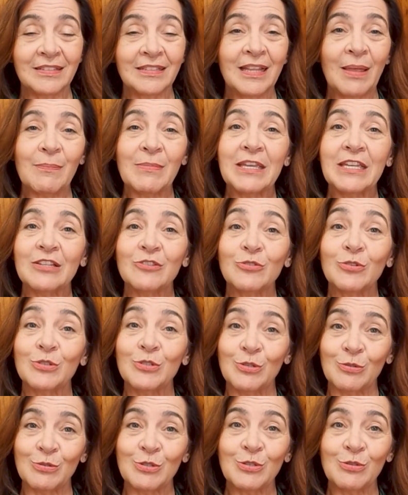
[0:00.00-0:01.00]
Let me
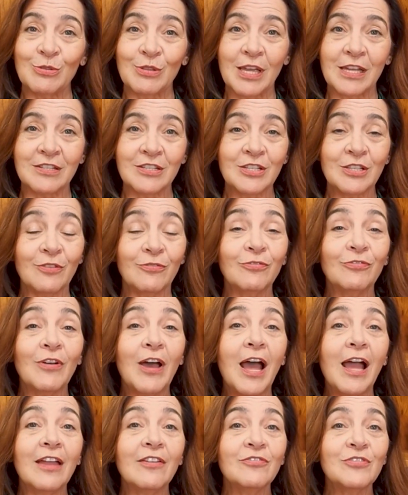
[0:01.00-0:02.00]
introduce you then to the
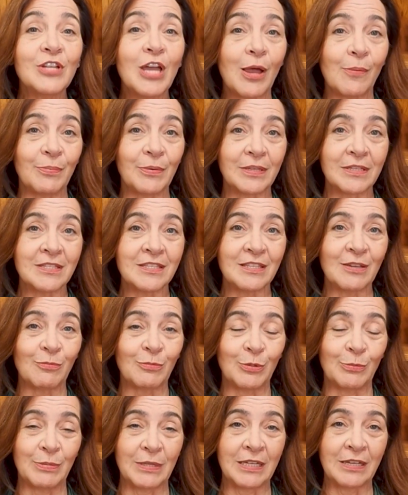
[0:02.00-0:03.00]
5 topics
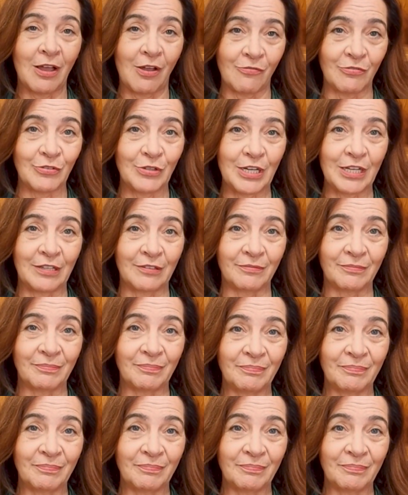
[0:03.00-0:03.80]
that we'll be covering.